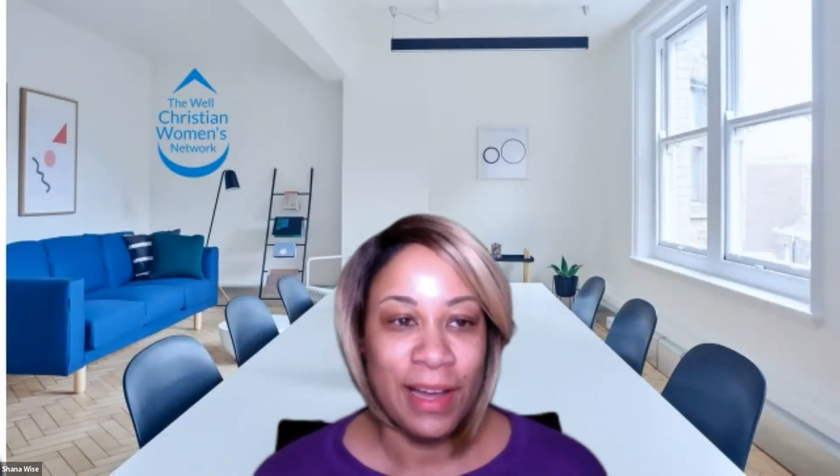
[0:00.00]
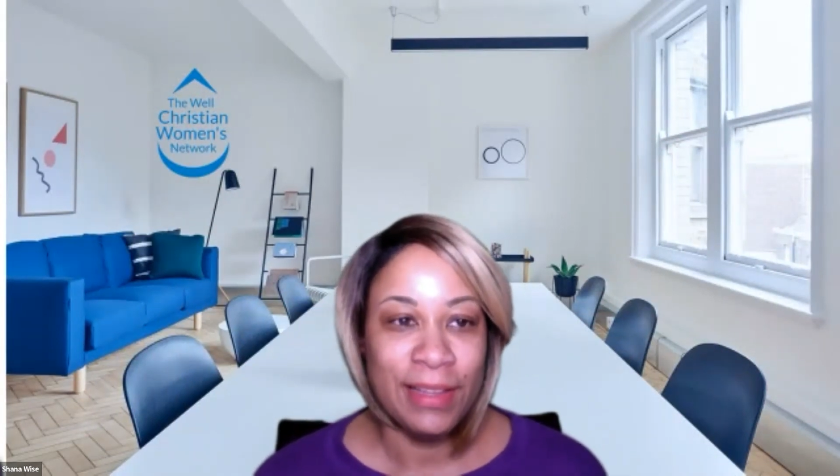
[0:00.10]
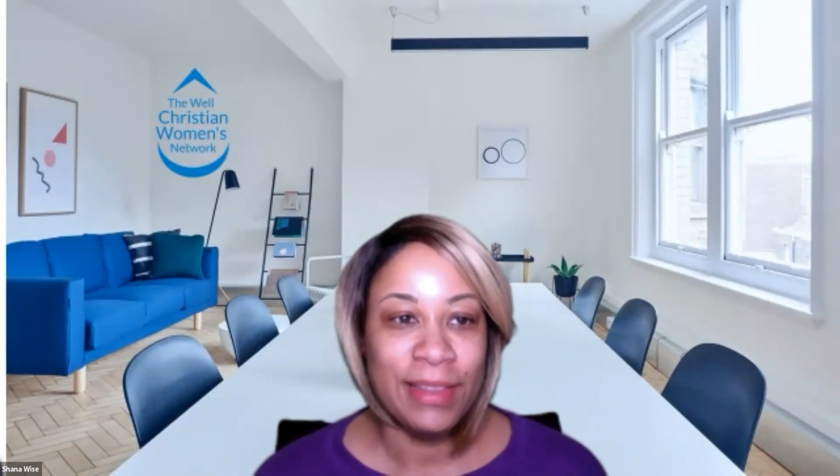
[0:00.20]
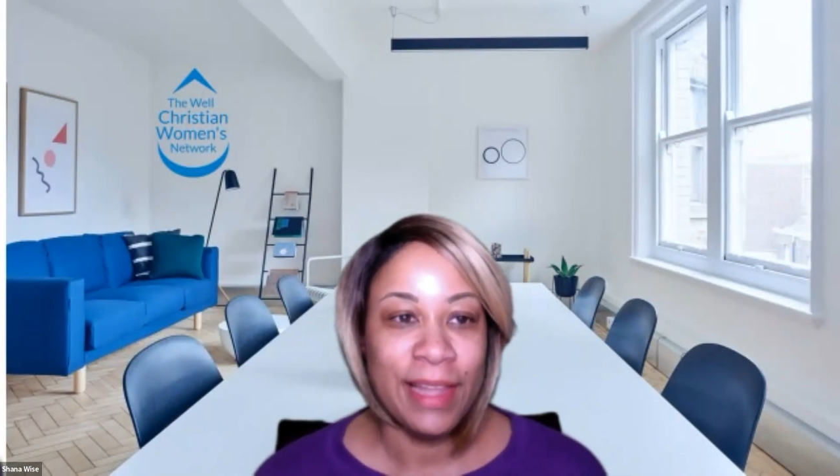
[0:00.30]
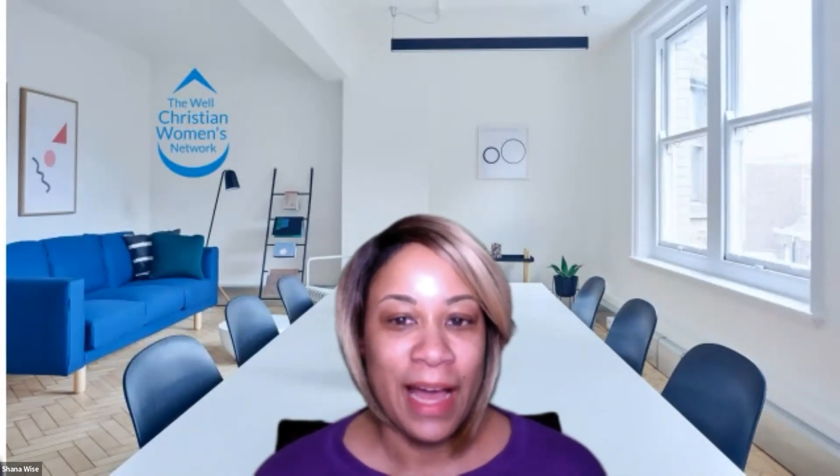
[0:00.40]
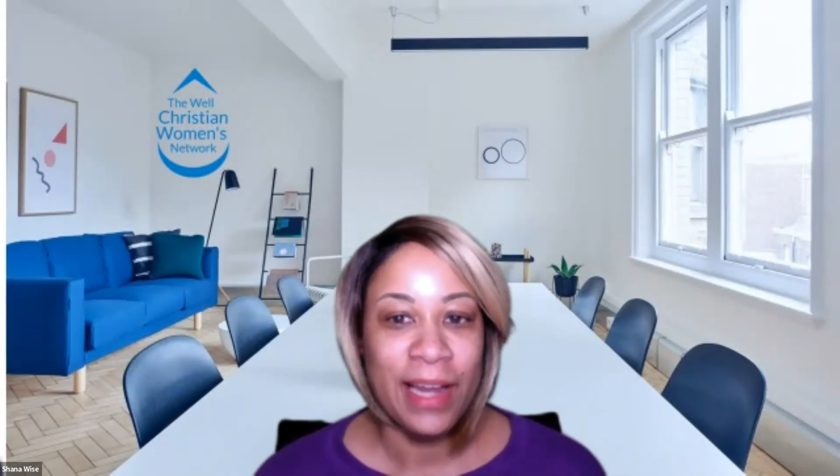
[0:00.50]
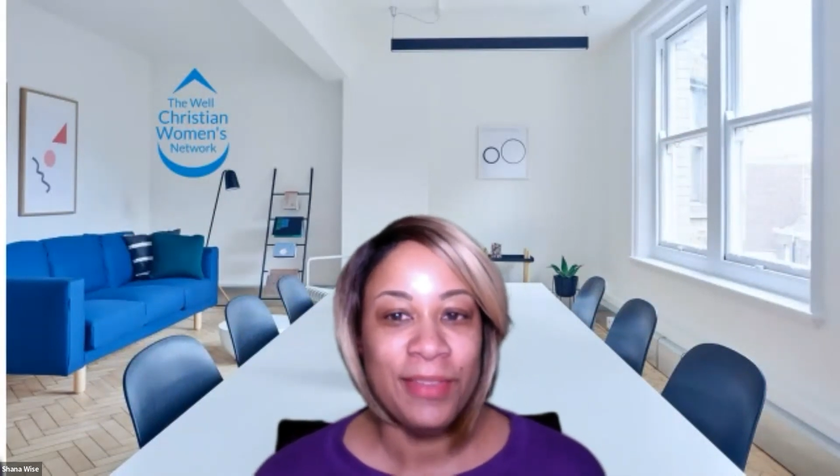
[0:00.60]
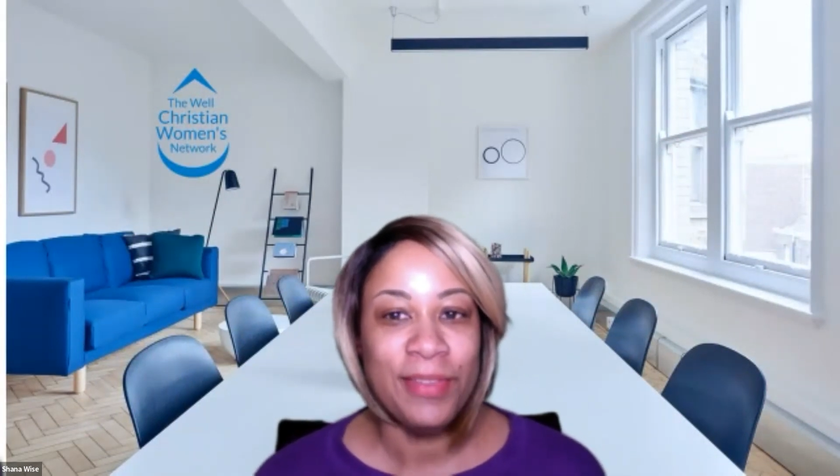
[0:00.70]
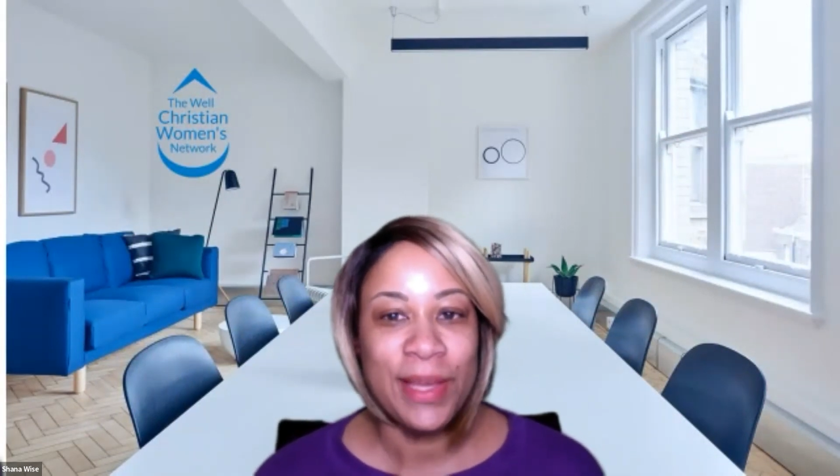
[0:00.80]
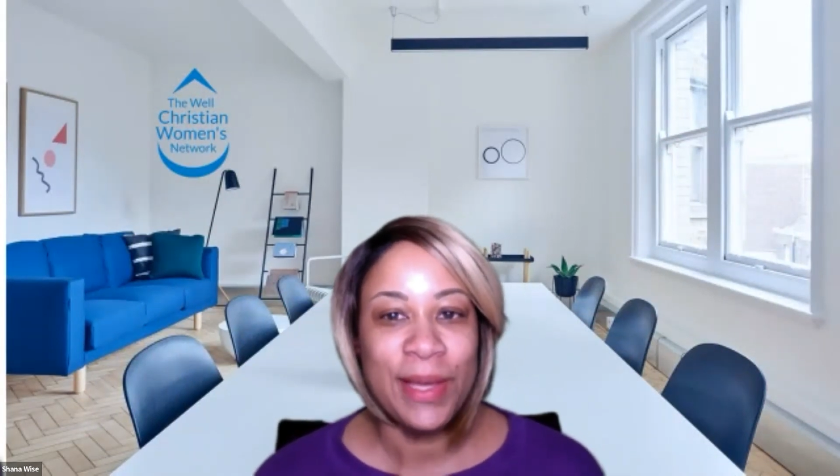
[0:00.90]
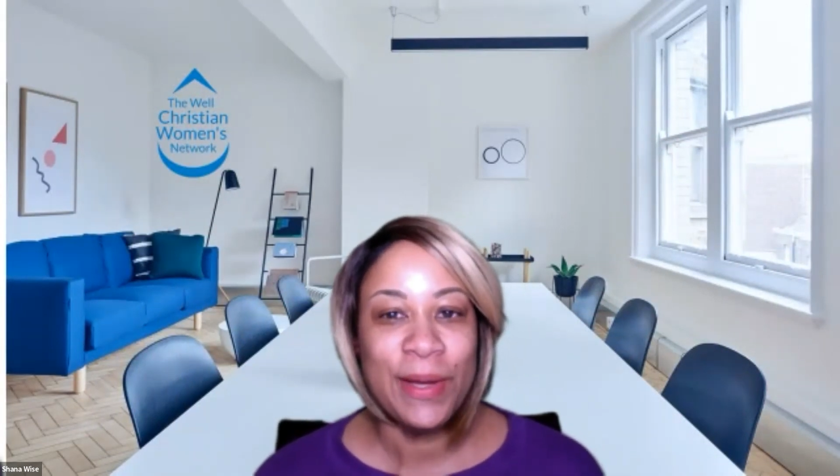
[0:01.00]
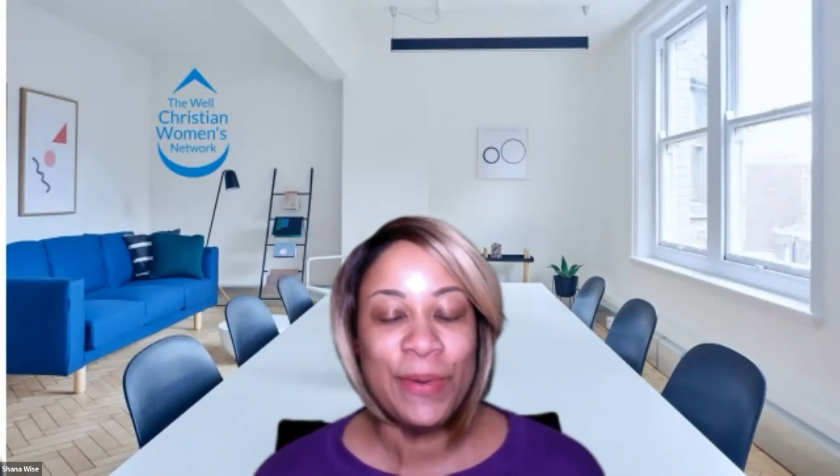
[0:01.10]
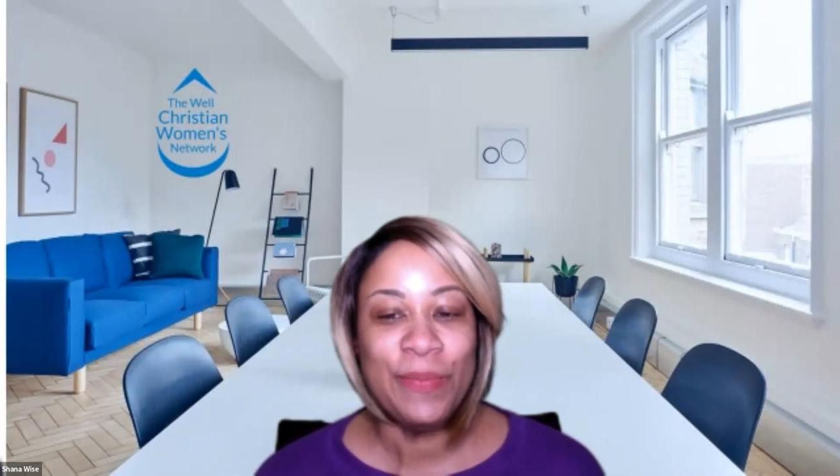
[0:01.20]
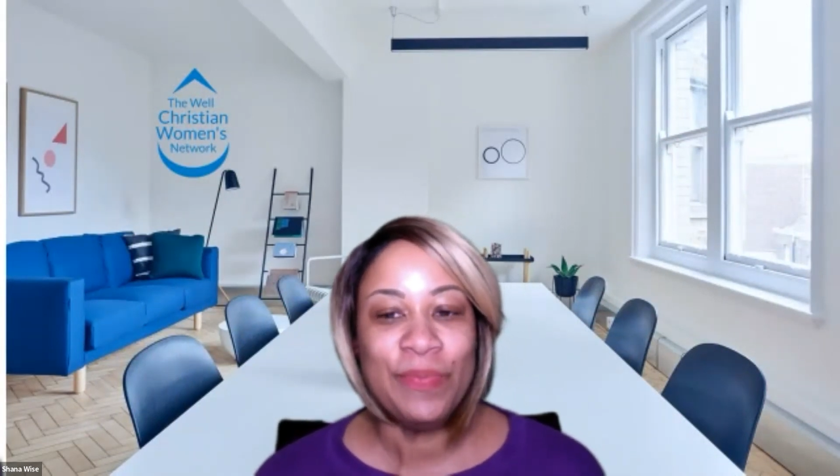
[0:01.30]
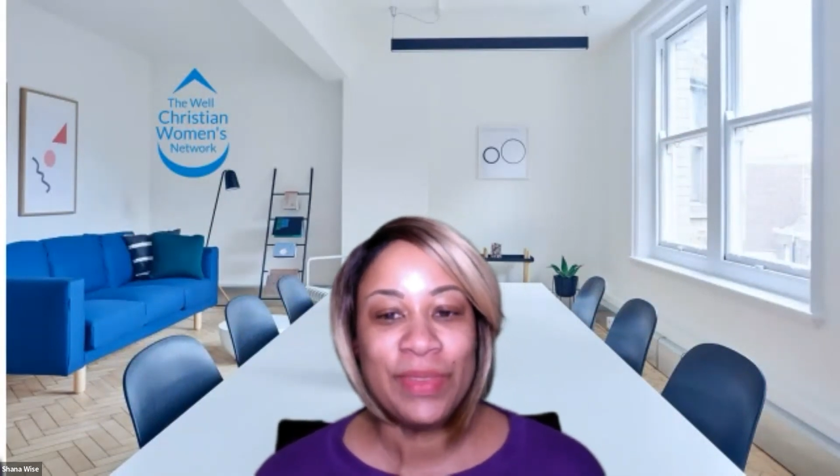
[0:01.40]
a lot of
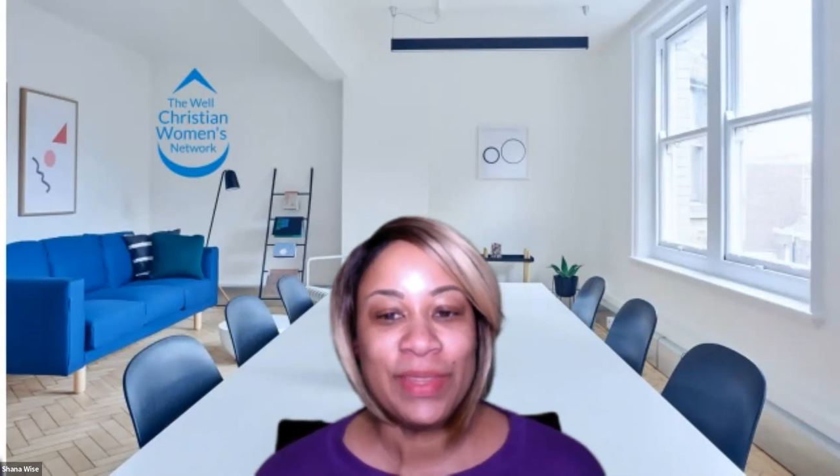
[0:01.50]
them,